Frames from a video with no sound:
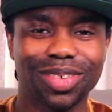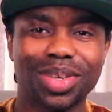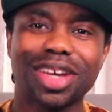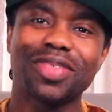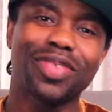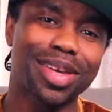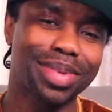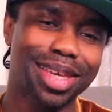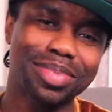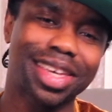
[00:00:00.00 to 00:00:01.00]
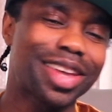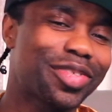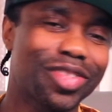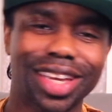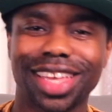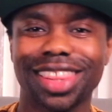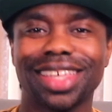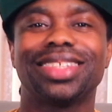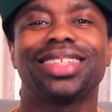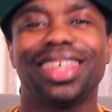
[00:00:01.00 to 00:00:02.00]
What up, family? I'm Kefre, and
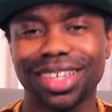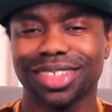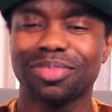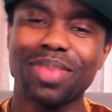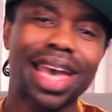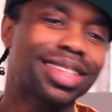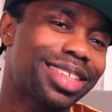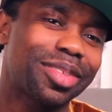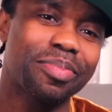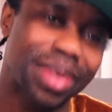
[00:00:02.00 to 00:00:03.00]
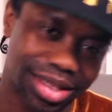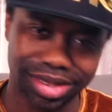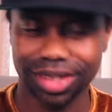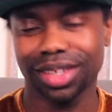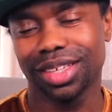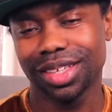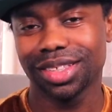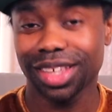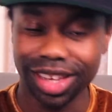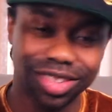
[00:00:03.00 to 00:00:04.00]
this is Back to the Basic.
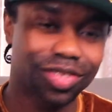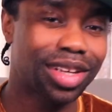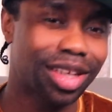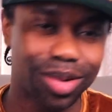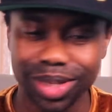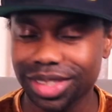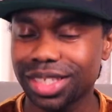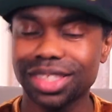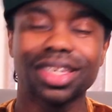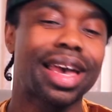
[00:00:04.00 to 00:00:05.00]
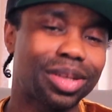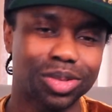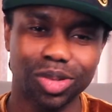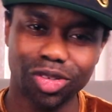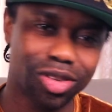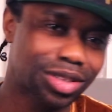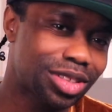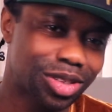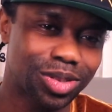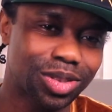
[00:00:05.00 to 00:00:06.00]
Today's video is entitled
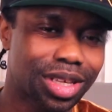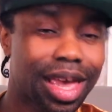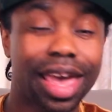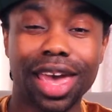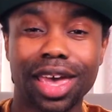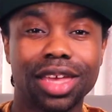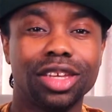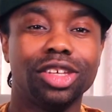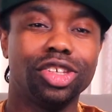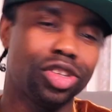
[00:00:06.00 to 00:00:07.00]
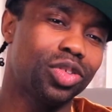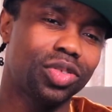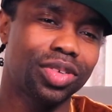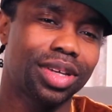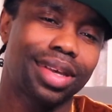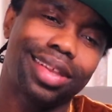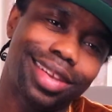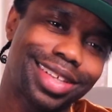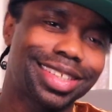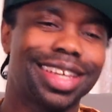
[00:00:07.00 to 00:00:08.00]
Crystals and You.
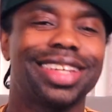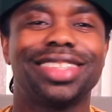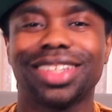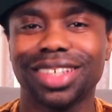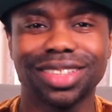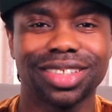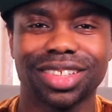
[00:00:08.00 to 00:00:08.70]
Let's get into this.